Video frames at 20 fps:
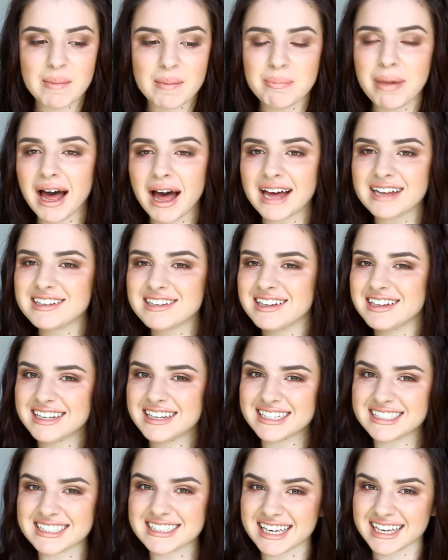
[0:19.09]
But
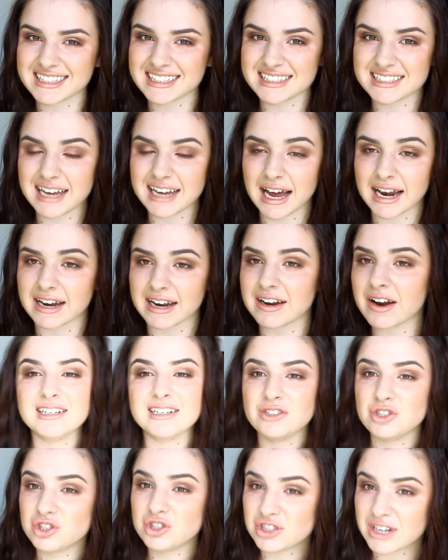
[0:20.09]
let's get started.
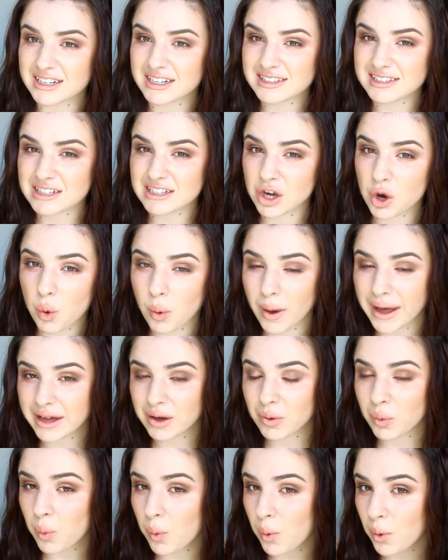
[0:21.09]
Just a
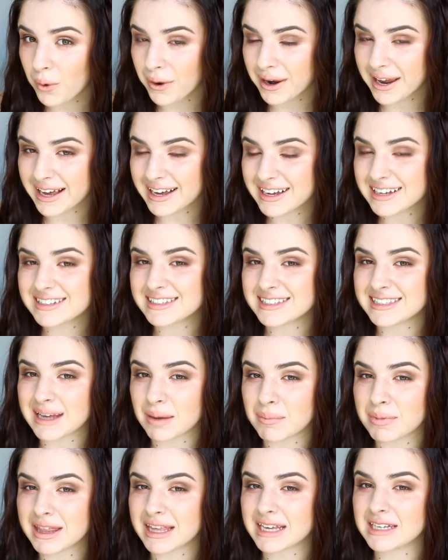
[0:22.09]
quick warning,
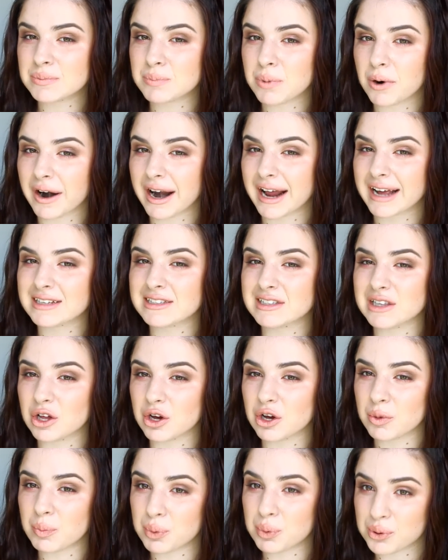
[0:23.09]
some of these products
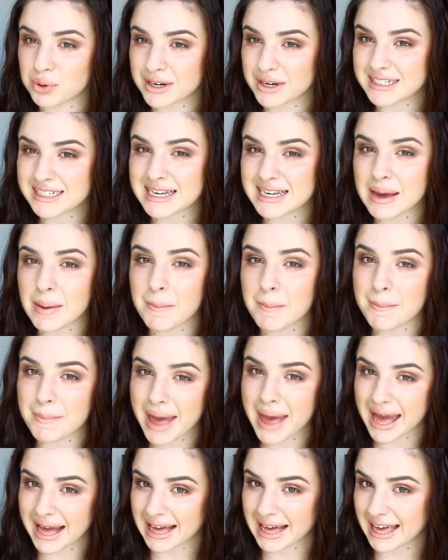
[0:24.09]
look pretty
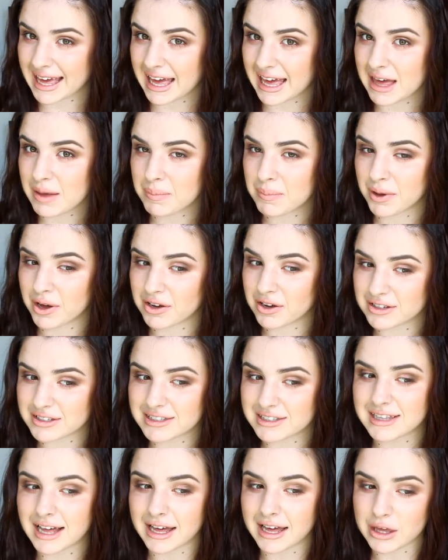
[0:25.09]
manky
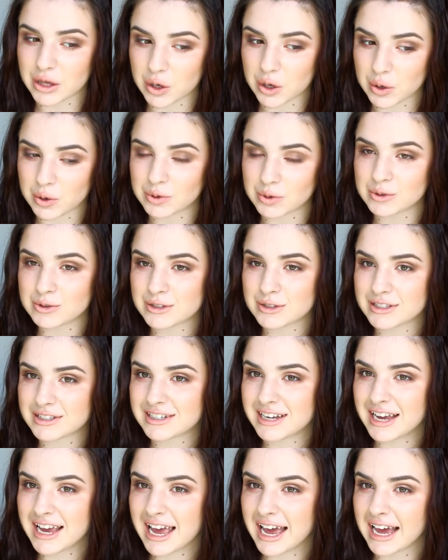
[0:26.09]
because they're
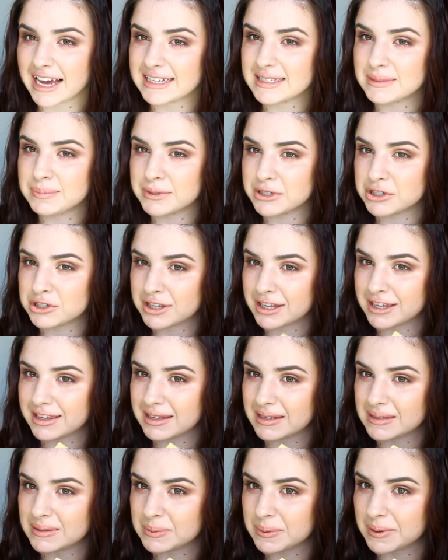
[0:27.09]
used, especially
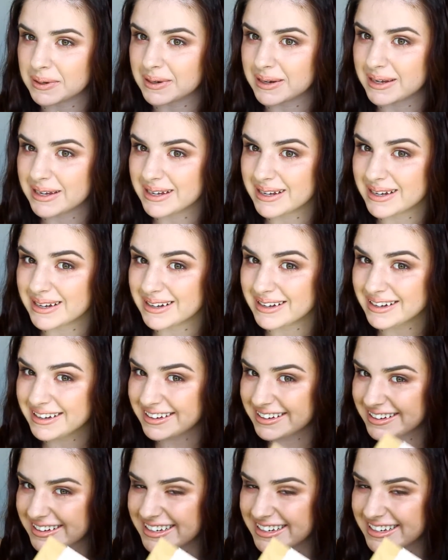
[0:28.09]
this one here.